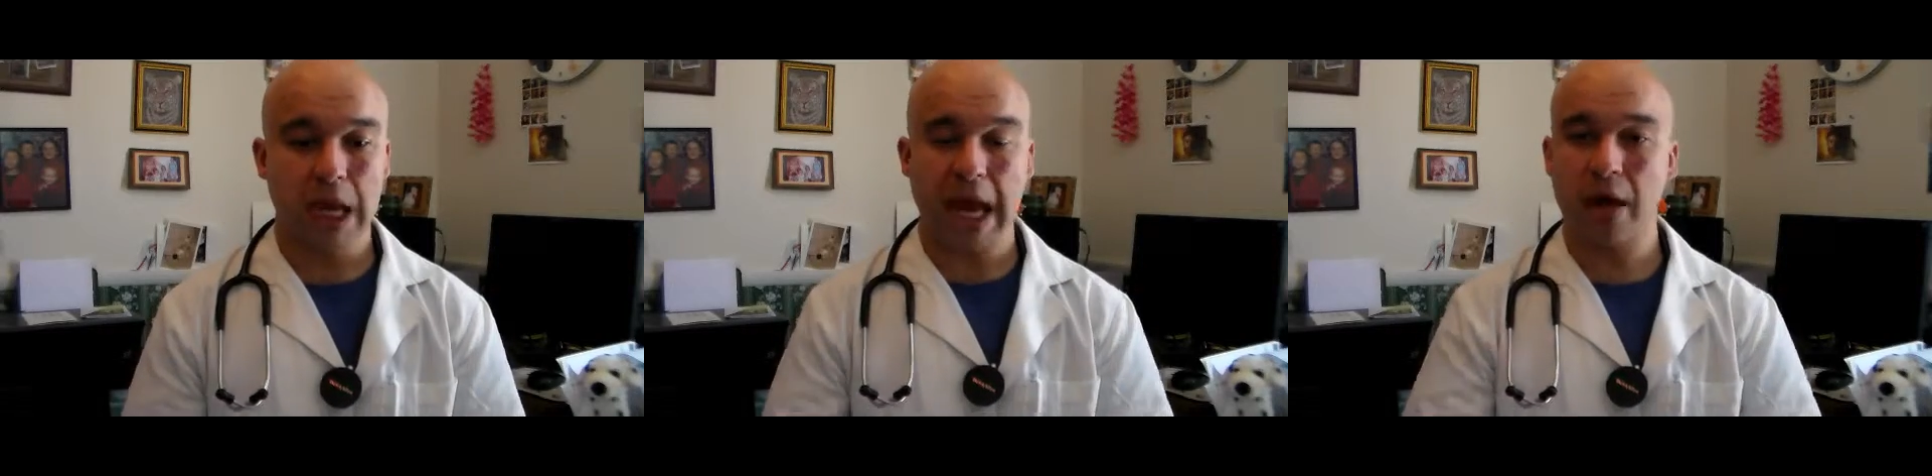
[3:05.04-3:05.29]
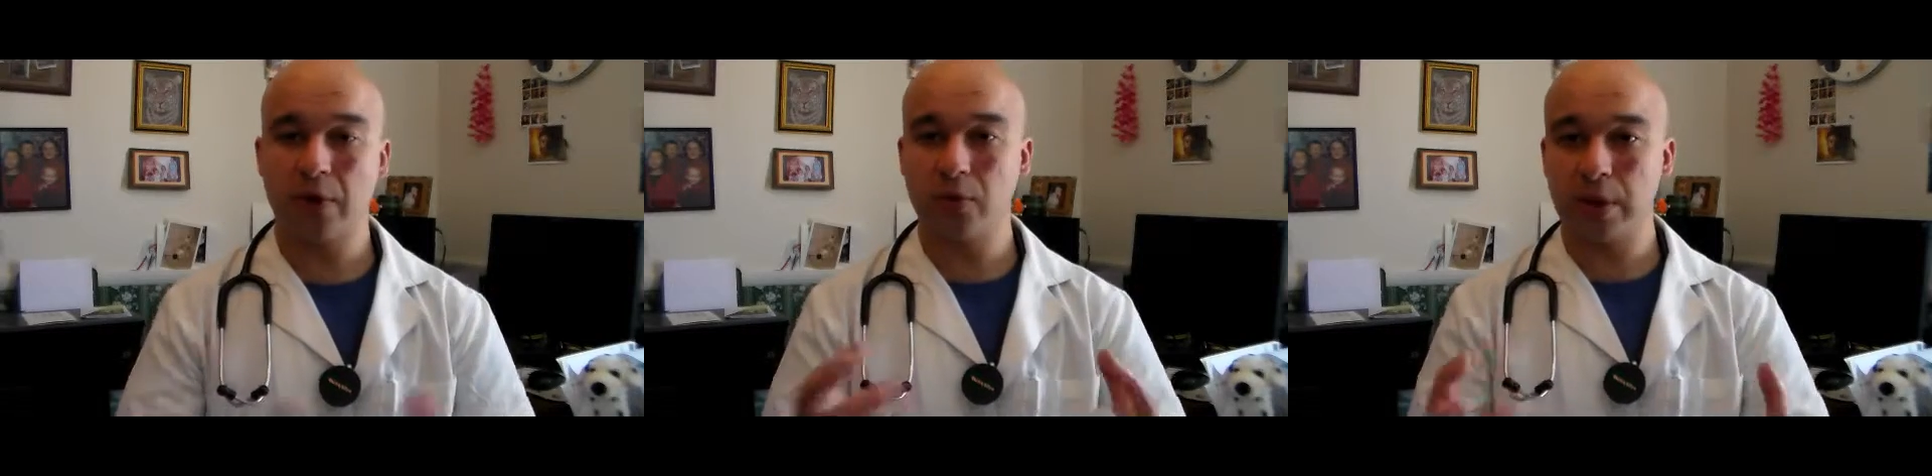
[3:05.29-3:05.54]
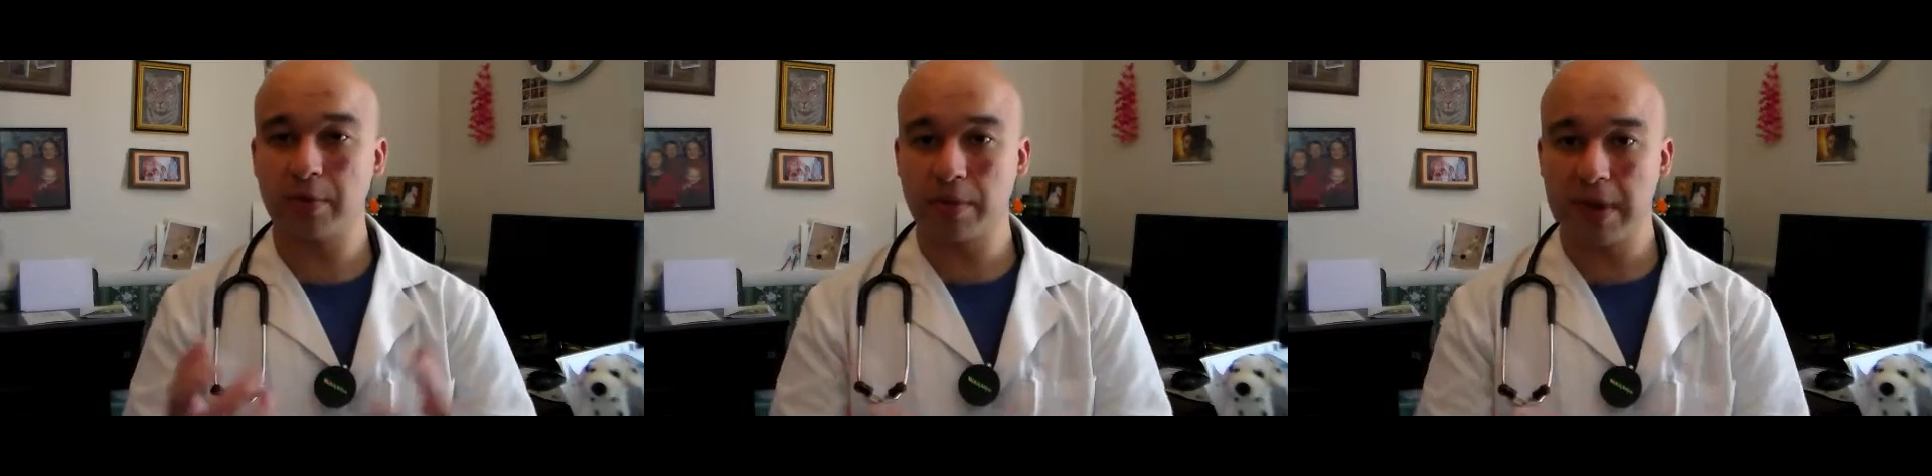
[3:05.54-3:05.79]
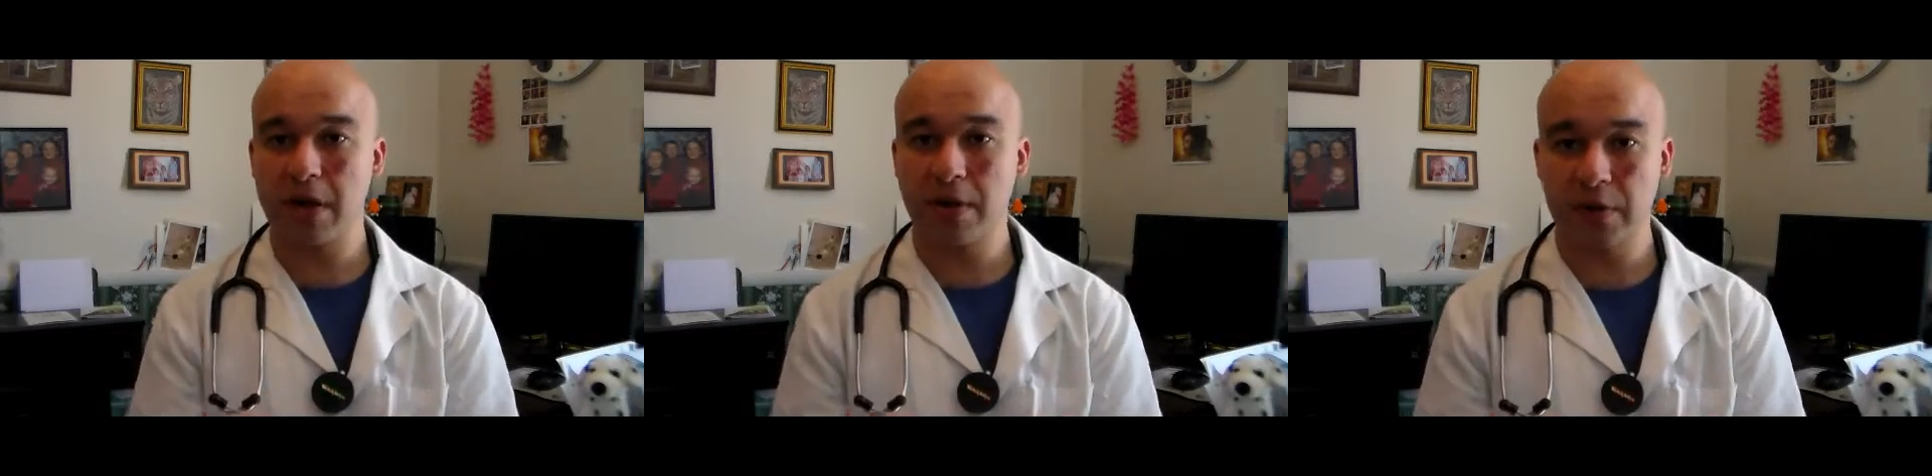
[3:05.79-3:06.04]
how do we
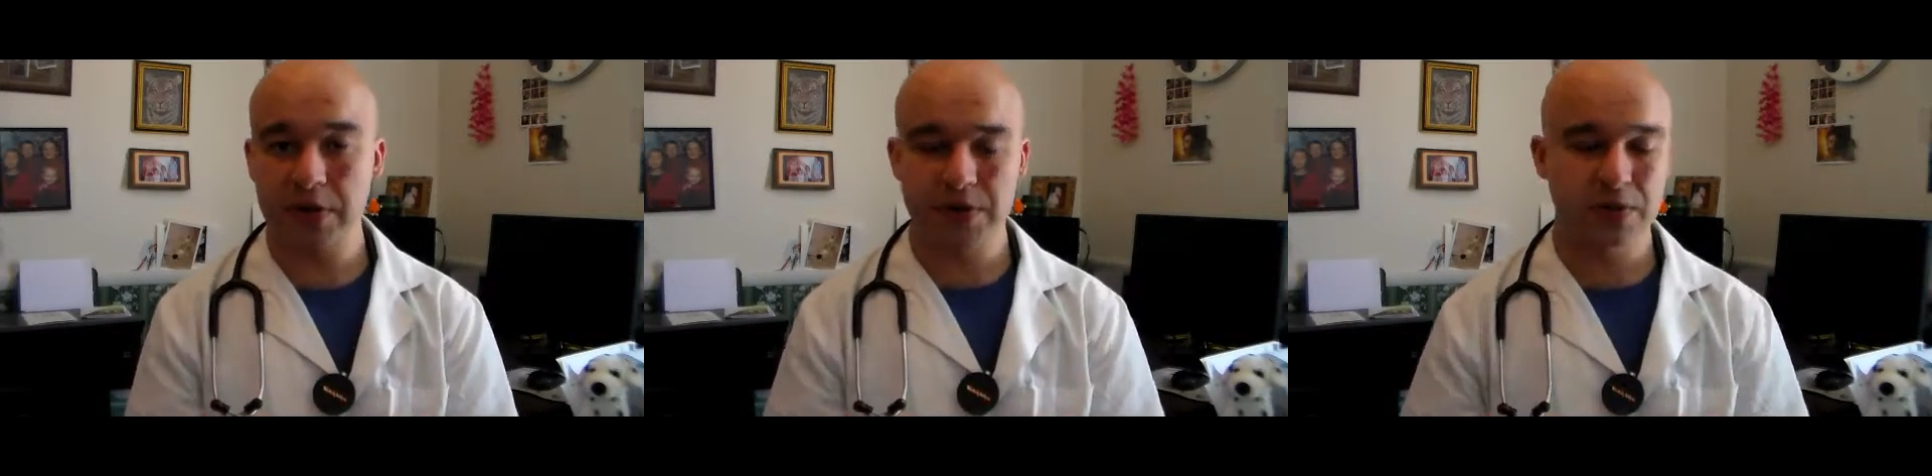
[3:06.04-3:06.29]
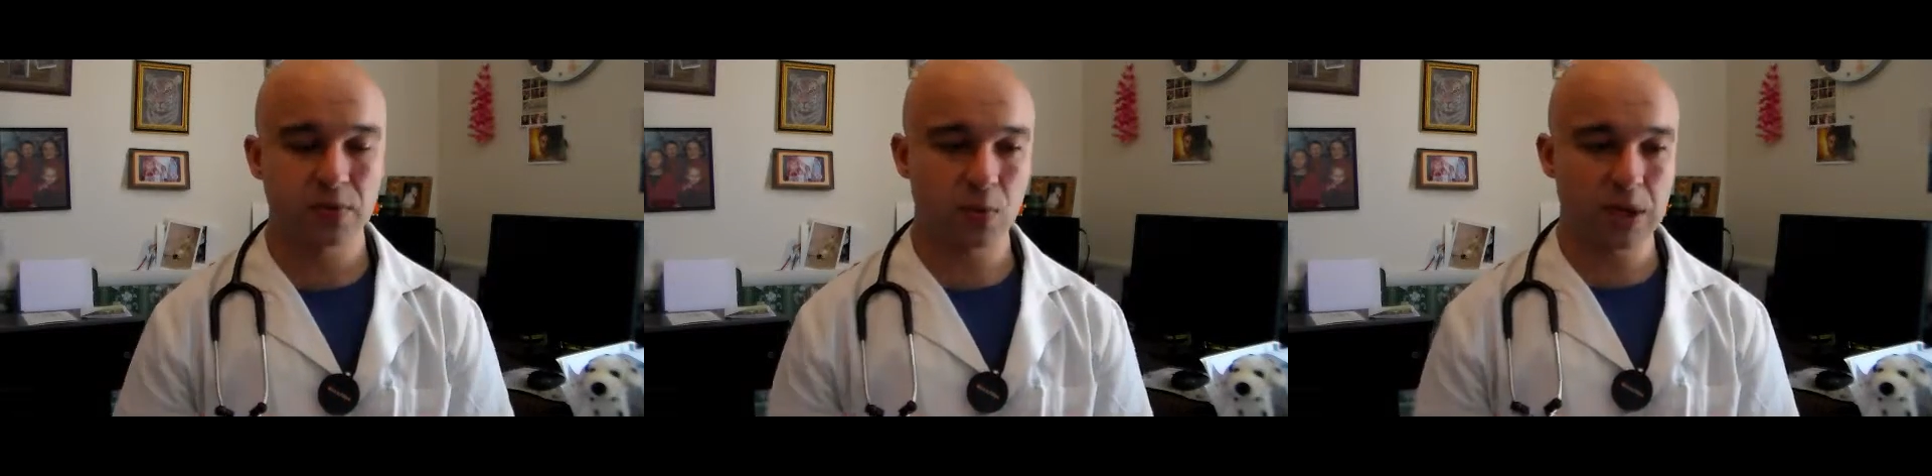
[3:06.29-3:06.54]
prepare this?